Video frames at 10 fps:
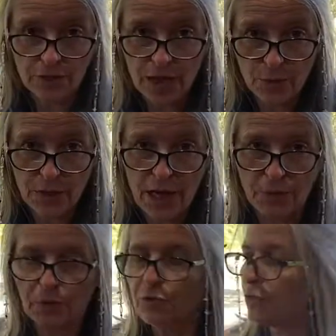that we had
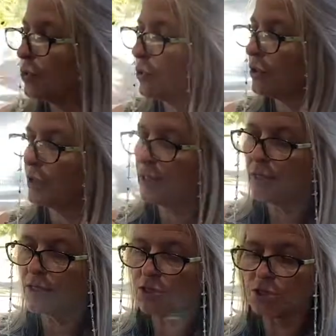before
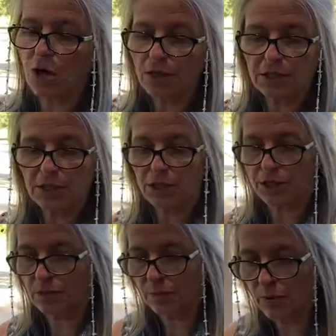is Targhee
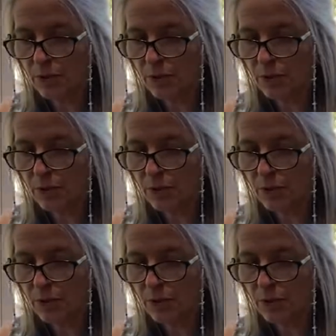sheep.